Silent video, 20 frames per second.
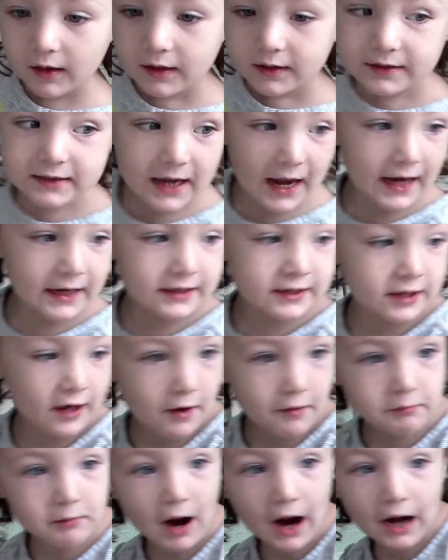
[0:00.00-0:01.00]
Thanks
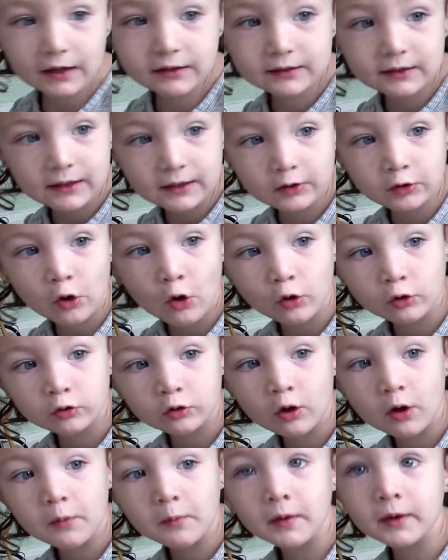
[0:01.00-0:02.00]
for watching,
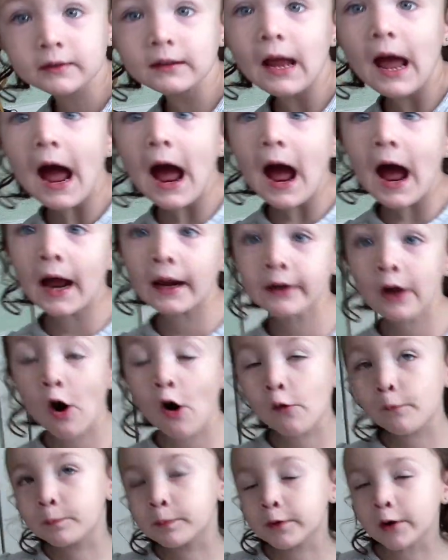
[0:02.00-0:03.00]
YouTubers. I
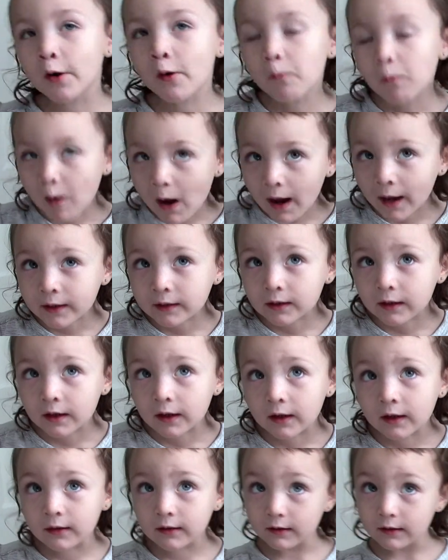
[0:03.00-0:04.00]
hope you like
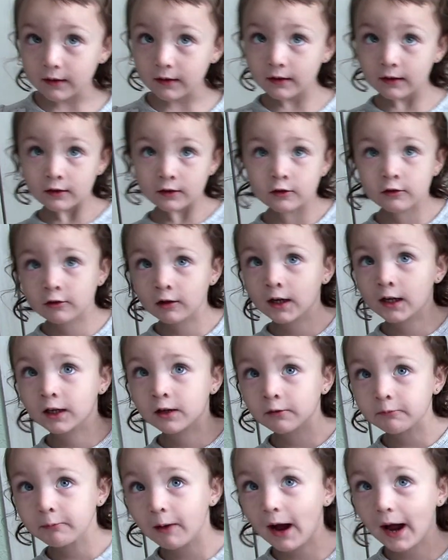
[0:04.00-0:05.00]
it.
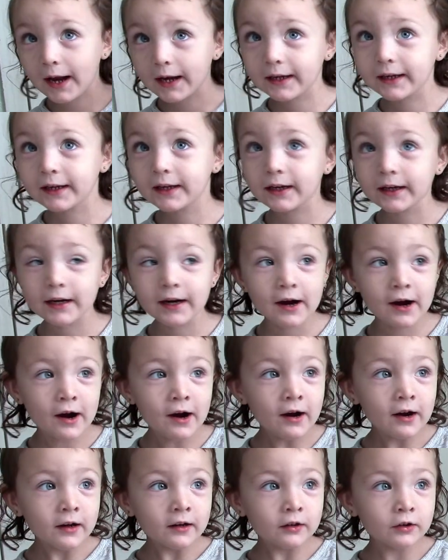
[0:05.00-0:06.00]
Click right here
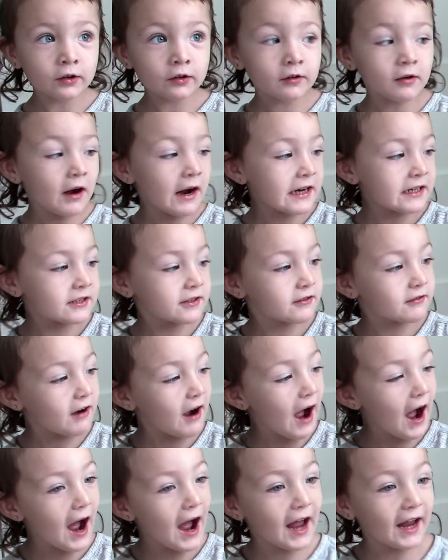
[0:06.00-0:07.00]
to
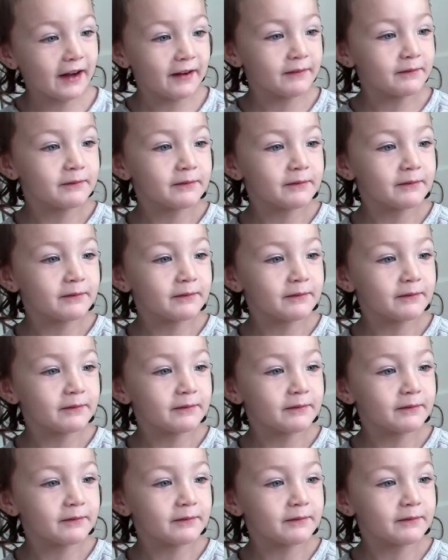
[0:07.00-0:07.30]
subscribe.